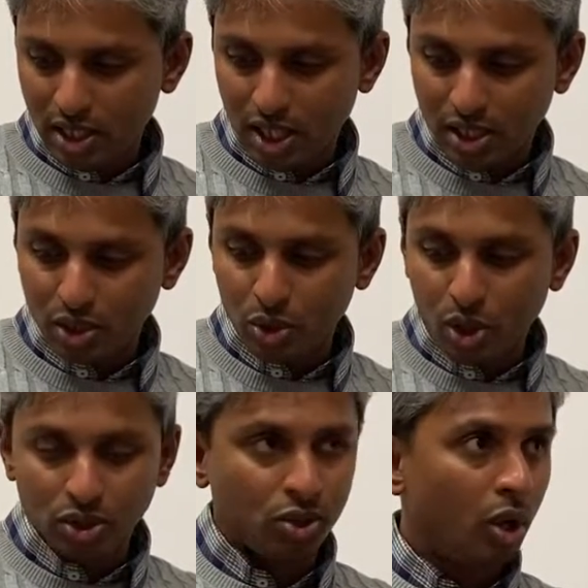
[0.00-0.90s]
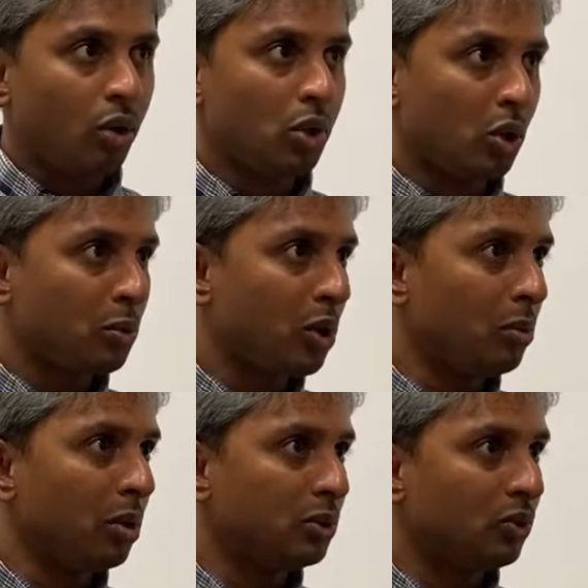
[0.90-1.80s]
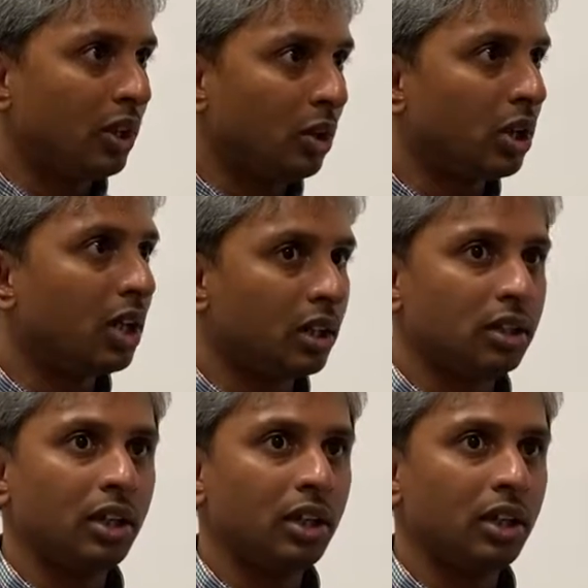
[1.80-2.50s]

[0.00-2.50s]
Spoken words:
And do not solve your problems when looking at